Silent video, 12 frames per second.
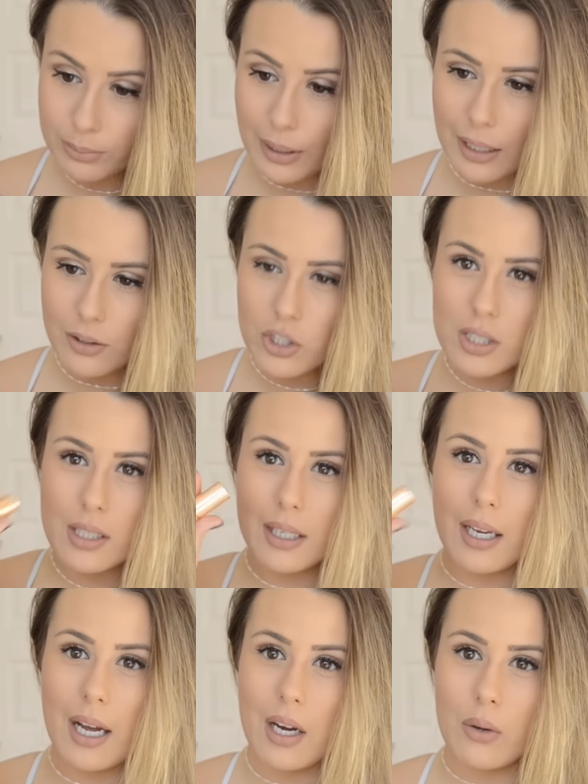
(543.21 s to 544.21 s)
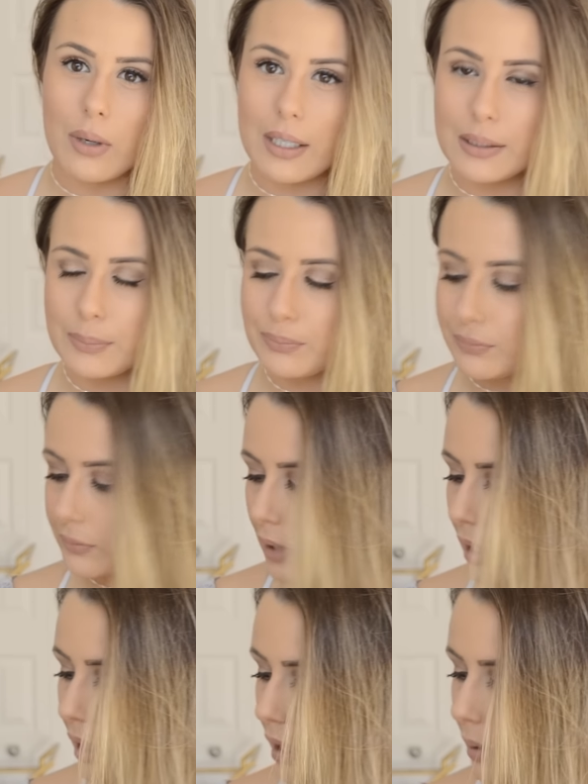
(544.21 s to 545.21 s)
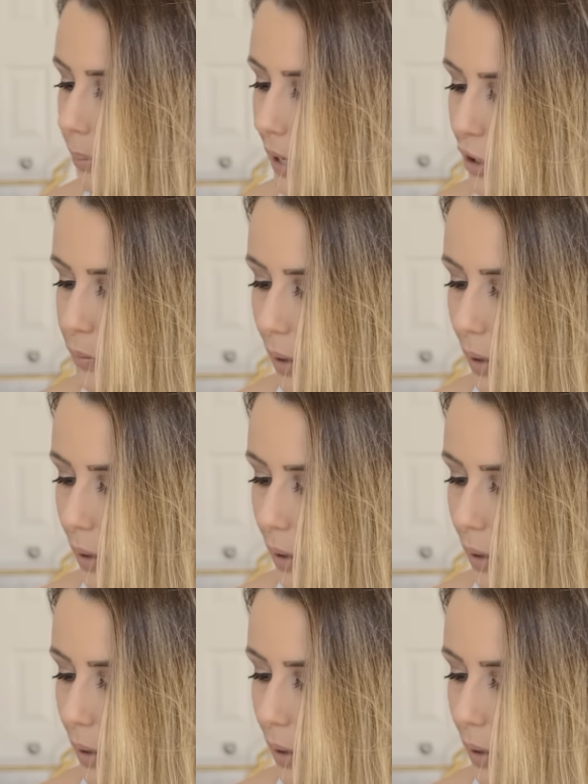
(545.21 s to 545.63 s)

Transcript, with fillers: but I just like how Beige